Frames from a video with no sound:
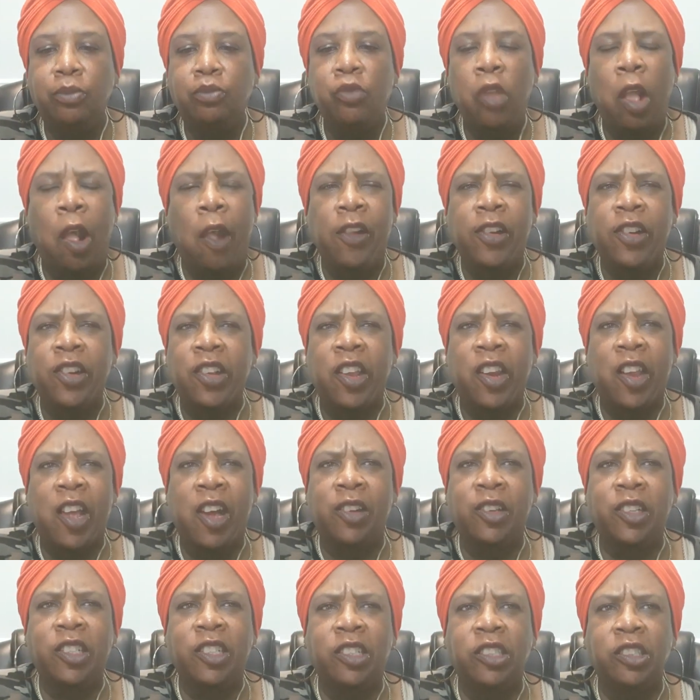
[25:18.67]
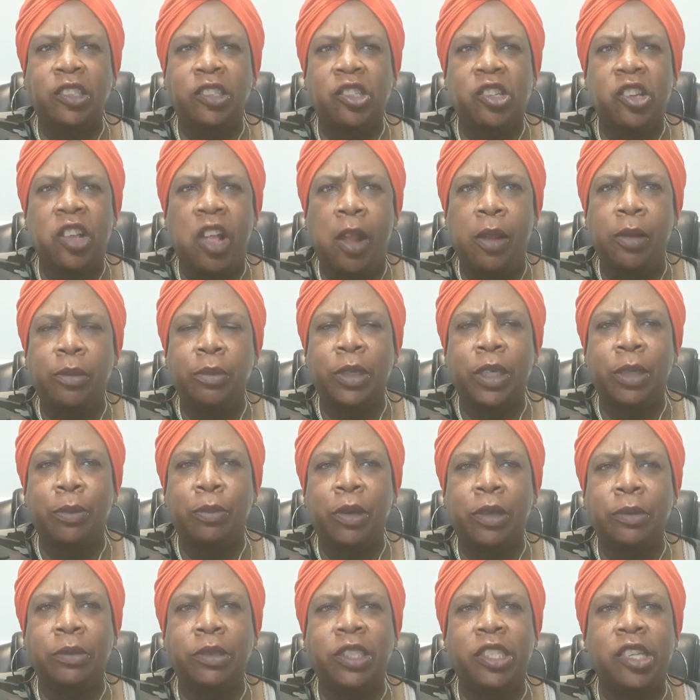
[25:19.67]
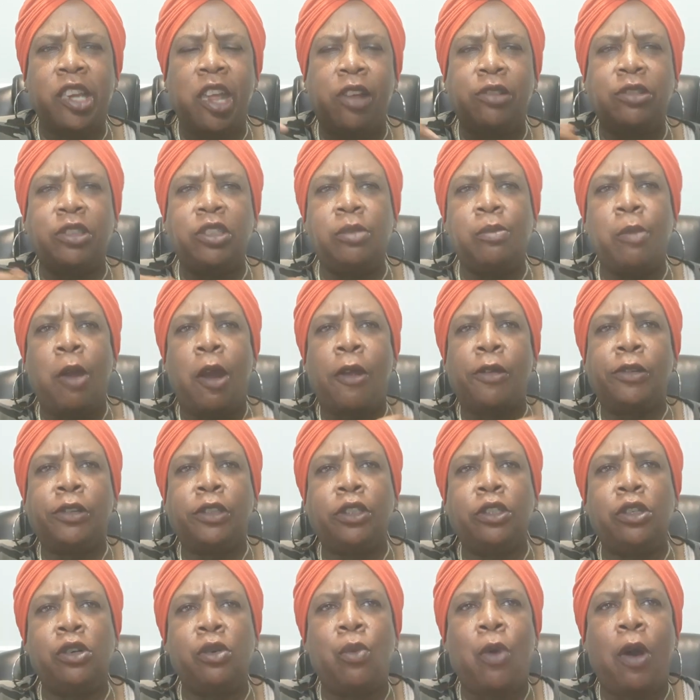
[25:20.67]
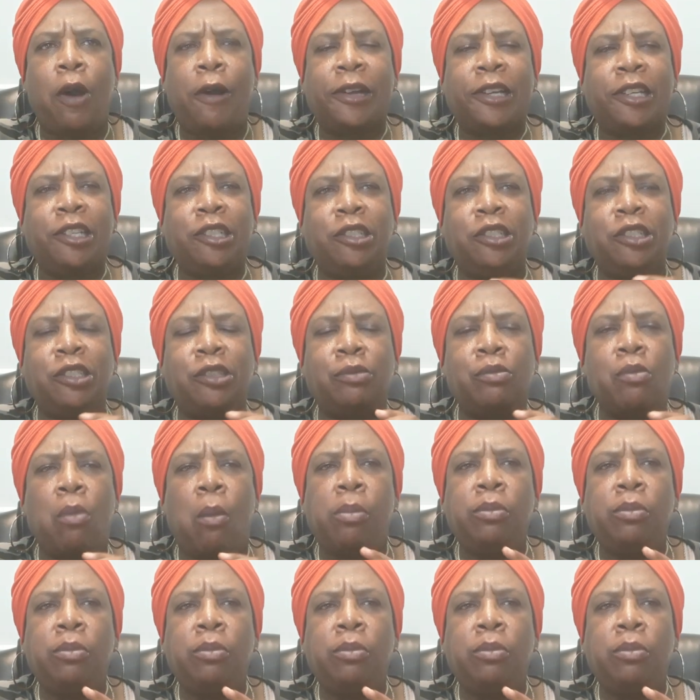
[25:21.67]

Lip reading: I didn't get out any today, but I'll probably get out tomorrow, go walking, and